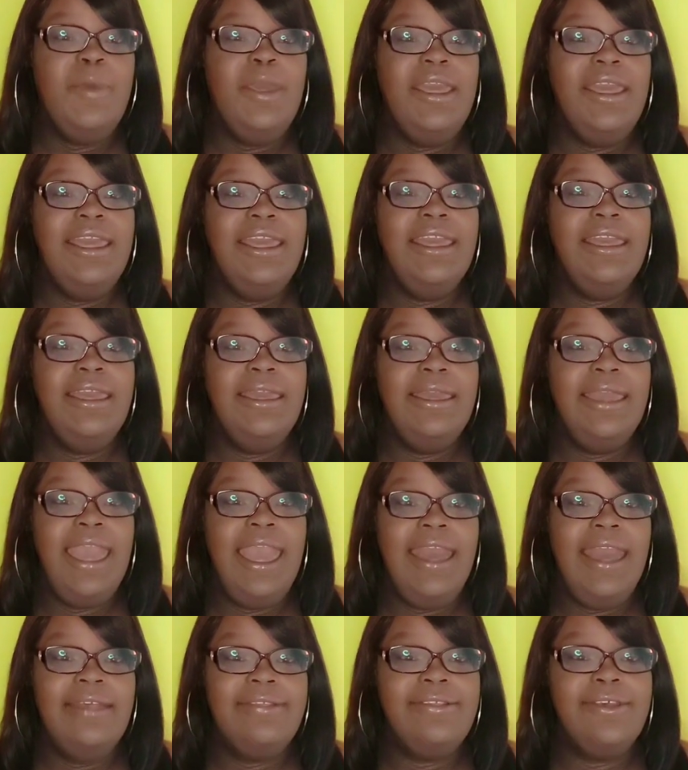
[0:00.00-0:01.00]

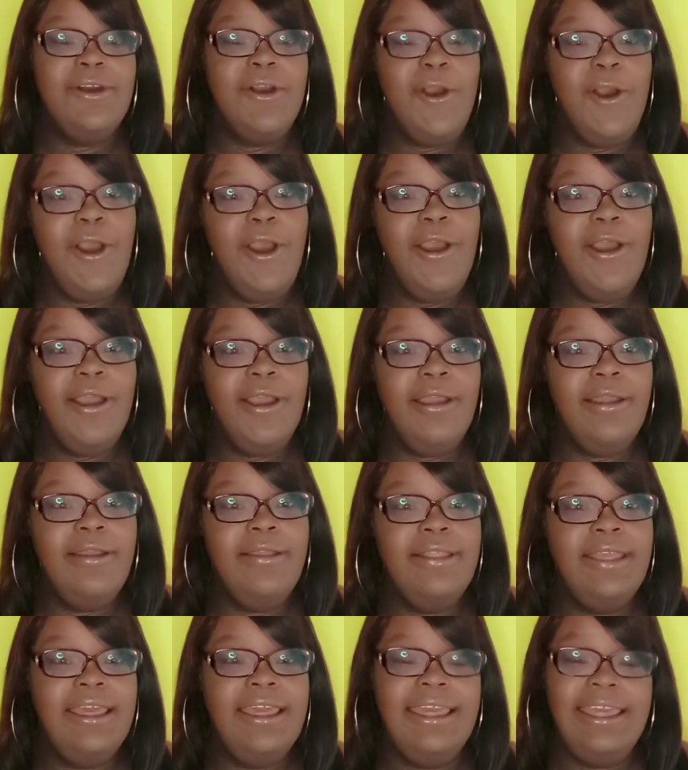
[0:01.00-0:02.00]
he has a car
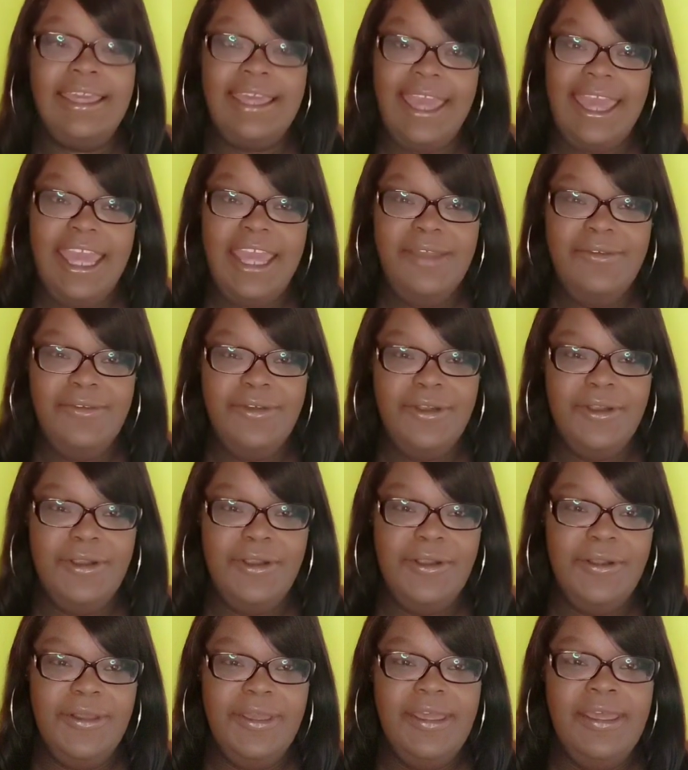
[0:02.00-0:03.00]
that he gave
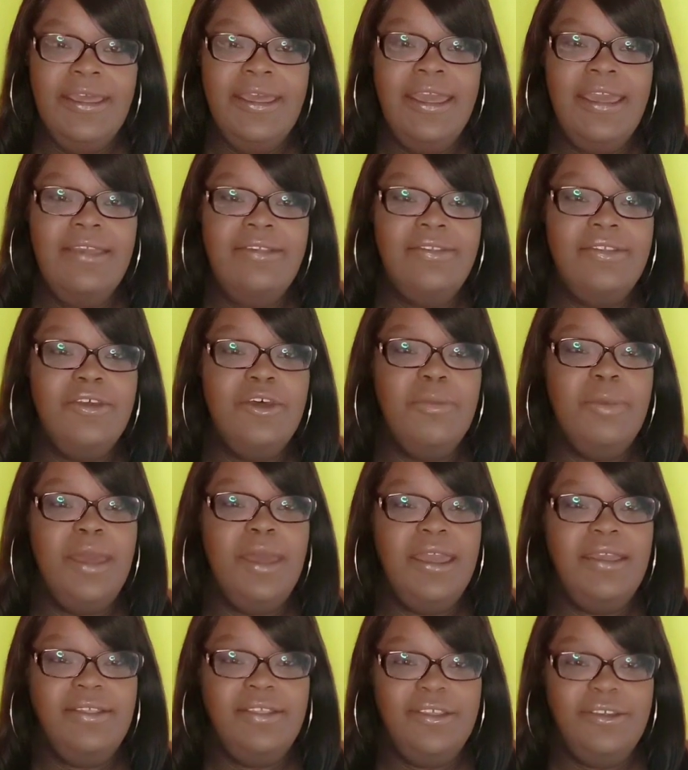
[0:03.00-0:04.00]
her. He still
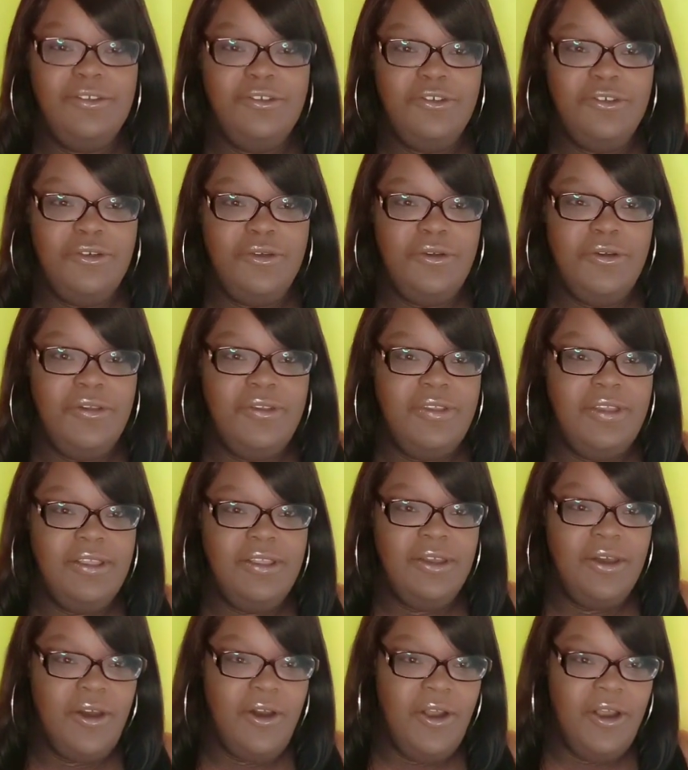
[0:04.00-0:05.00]
pays the insurance
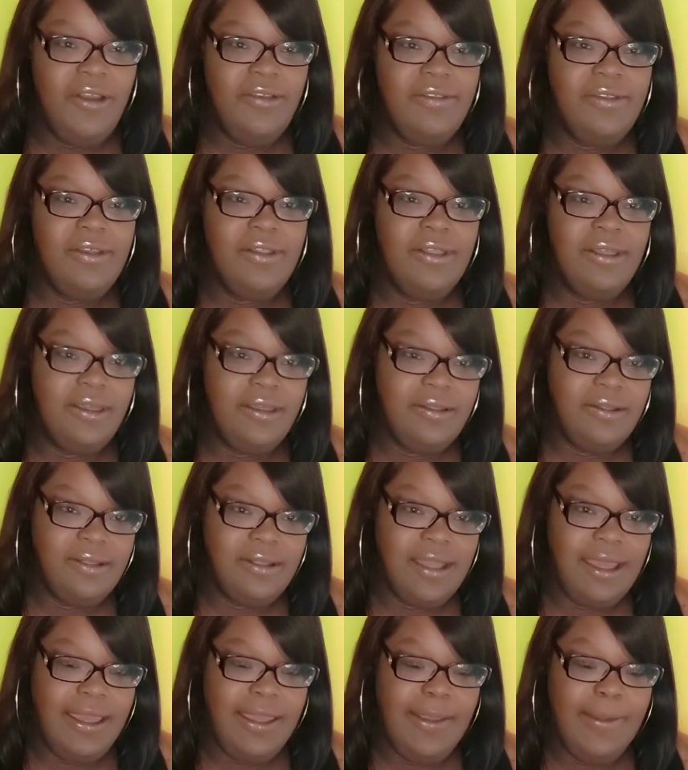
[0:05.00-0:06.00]
and the car is still in his
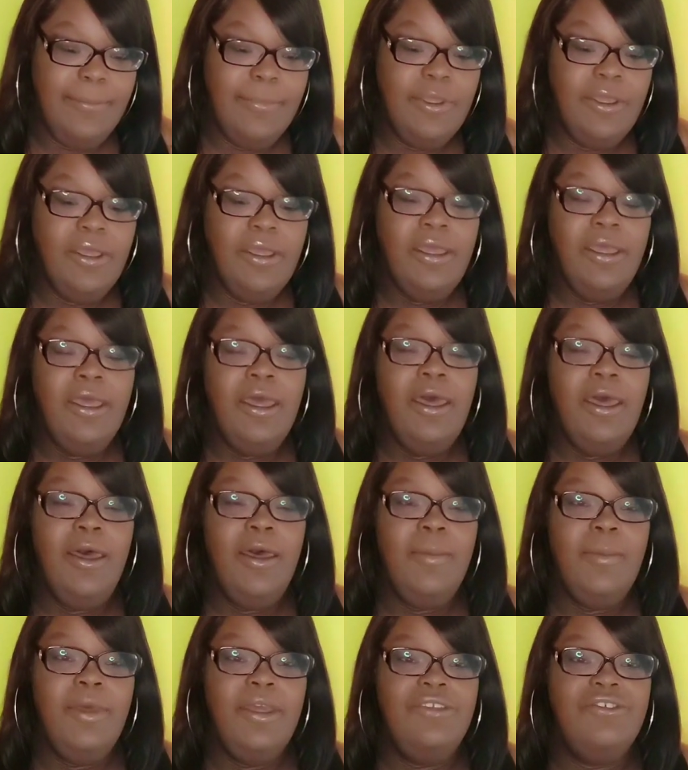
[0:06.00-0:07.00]
name.
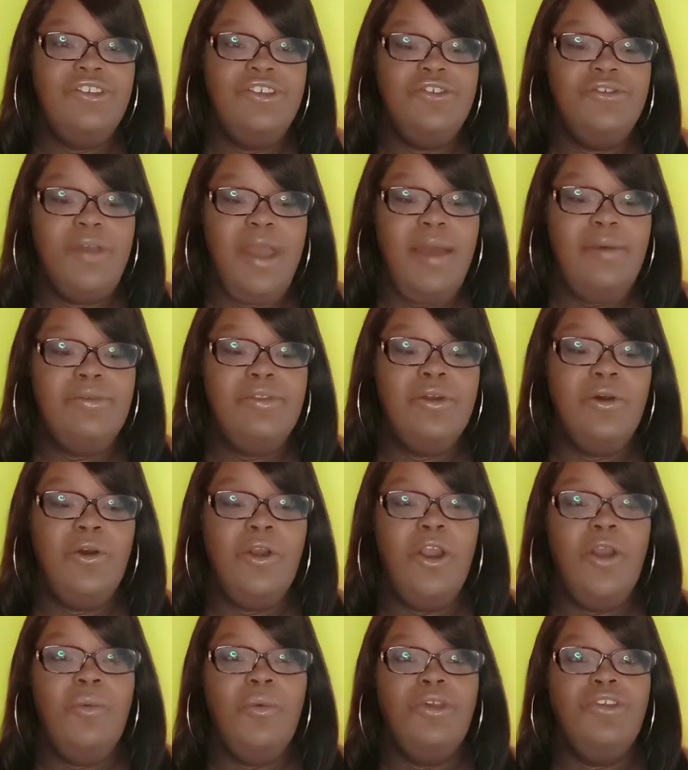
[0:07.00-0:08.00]
But she drives the car